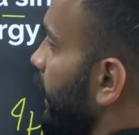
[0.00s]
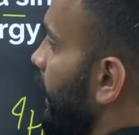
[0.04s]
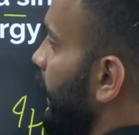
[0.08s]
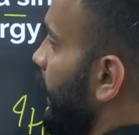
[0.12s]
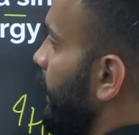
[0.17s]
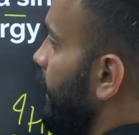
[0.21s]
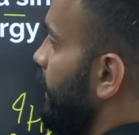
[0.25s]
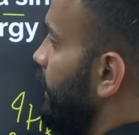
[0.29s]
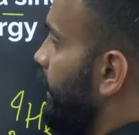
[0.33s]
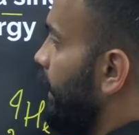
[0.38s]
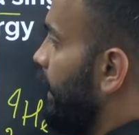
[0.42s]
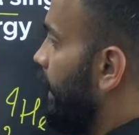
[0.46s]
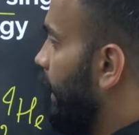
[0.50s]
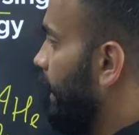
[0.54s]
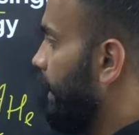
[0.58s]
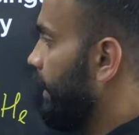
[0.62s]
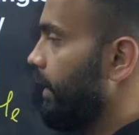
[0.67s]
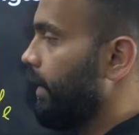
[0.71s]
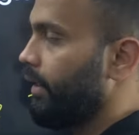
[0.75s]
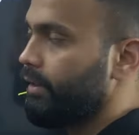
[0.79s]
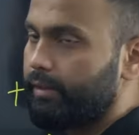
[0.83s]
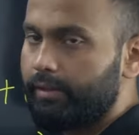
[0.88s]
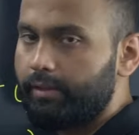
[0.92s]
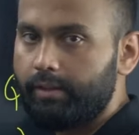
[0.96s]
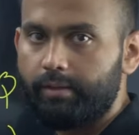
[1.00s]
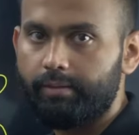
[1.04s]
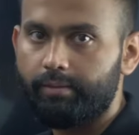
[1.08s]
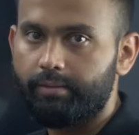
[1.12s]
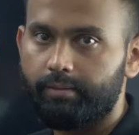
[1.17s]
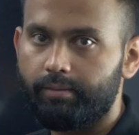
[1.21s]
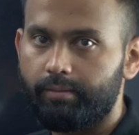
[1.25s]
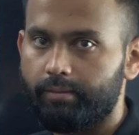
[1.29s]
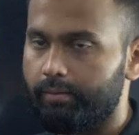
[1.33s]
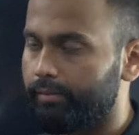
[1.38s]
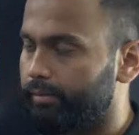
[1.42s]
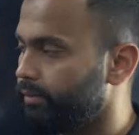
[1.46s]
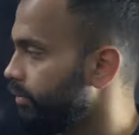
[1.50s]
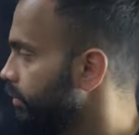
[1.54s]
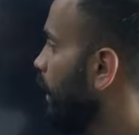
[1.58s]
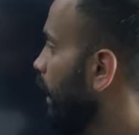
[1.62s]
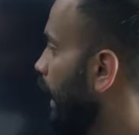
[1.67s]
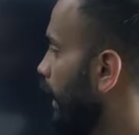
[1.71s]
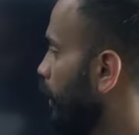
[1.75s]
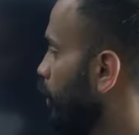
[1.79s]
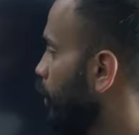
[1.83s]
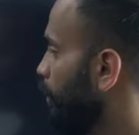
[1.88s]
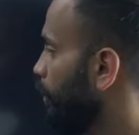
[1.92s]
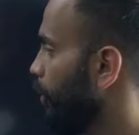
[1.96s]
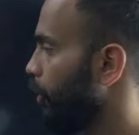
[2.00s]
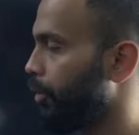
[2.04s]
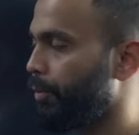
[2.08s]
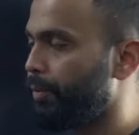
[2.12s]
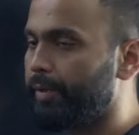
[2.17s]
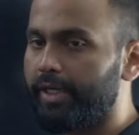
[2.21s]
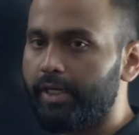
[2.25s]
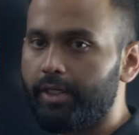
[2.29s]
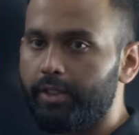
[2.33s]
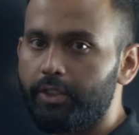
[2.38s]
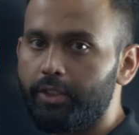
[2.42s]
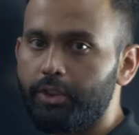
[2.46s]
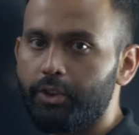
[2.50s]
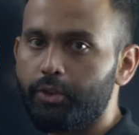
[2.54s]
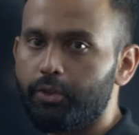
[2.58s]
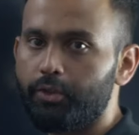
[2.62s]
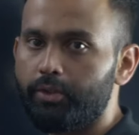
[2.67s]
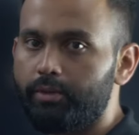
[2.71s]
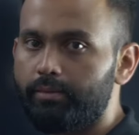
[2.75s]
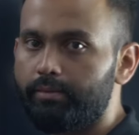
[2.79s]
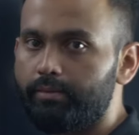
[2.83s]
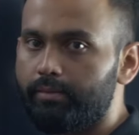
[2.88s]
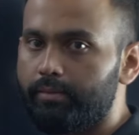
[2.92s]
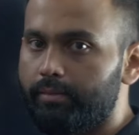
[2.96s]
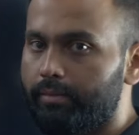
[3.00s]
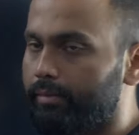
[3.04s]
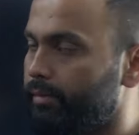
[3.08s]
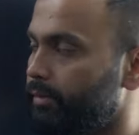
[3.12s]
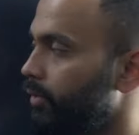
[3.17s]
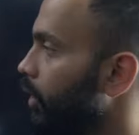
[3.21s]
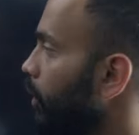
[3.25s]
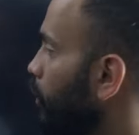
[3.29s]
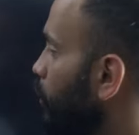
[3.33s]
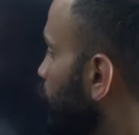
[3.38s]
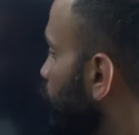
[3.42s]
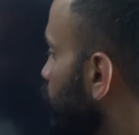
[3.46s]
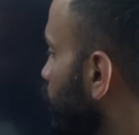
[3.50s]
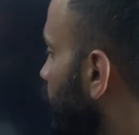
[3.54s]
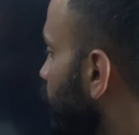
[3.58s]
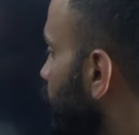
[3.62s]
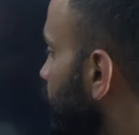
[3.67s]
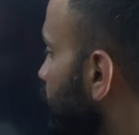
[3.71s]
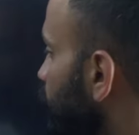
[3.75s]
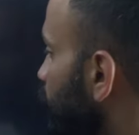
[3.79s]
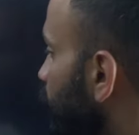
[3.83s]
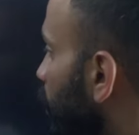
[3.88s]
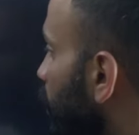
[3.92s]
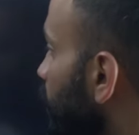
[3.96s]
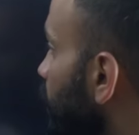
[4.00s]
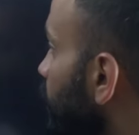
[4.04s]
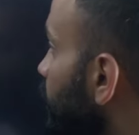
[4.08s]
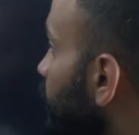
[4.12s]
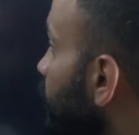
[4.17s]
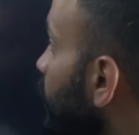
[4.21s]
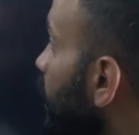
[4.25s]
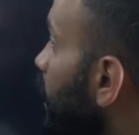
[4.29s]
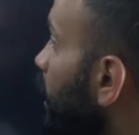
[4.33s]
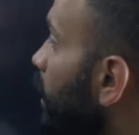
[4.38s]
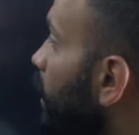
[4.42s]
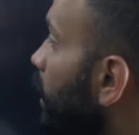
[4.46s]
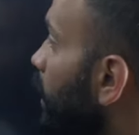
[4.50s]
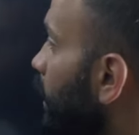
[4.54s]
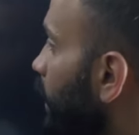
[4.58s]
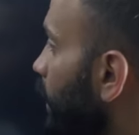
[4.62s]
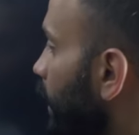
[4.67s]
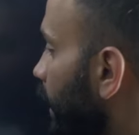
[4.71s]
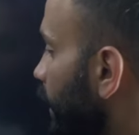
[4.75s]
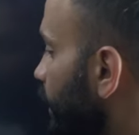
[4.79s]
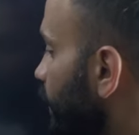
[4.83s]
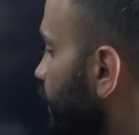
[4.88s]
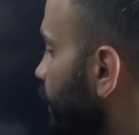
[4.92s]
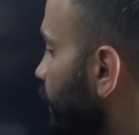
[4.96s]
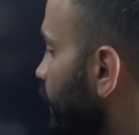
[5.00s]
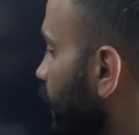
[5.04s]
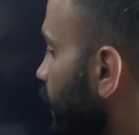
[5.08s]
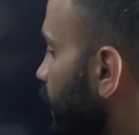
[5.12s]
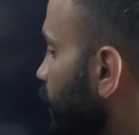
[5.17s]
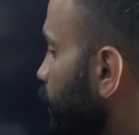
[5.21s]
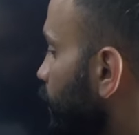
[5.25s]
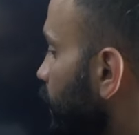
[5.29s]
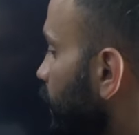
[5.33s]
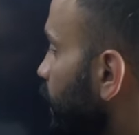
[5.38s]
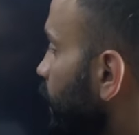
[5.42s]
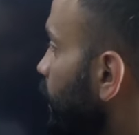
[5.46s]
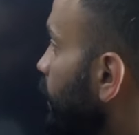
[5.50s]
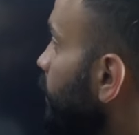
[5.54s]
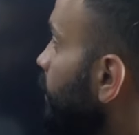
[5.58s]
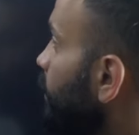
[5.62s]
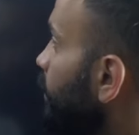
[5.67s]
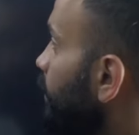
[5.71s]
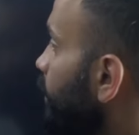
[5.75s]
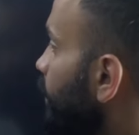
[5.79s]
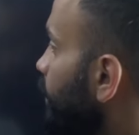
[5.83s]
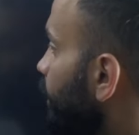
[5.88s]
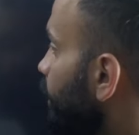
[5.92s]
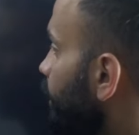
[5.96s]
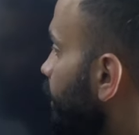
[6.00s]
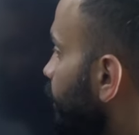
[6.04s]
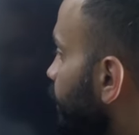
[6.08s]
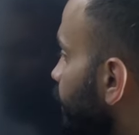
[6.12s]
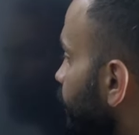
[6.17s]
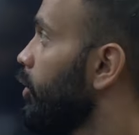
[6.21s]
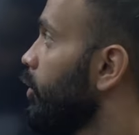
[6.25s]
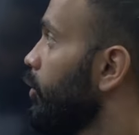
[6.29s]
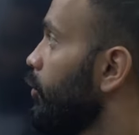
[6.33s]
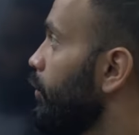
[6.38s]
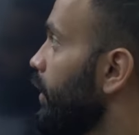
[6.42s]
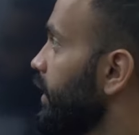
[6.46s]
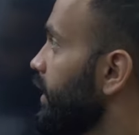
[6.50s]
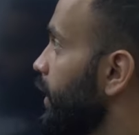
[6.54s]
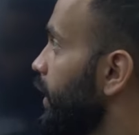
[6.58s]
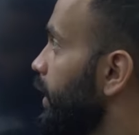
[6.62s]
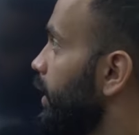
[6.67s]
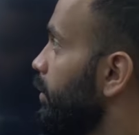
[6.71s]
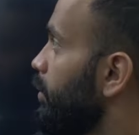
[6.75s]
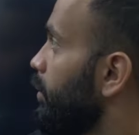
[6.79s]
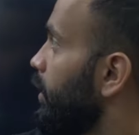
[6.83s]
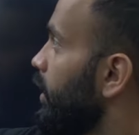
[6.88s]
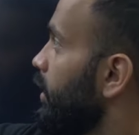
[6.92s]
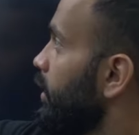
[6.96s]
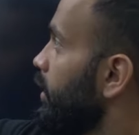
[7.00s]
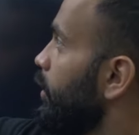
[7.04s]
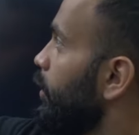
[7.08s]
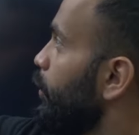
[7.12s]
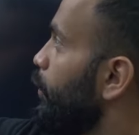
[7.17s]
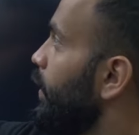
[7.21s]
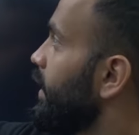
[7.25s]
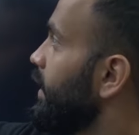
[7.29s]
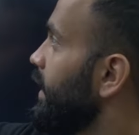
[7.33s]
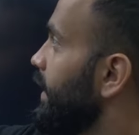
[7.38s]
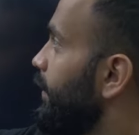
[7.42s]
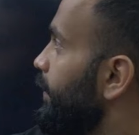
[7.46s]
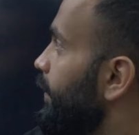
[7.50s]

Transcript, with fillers: A is the correct answer. I hope everybody understood how to solve this problem. Yeah, next question, question number one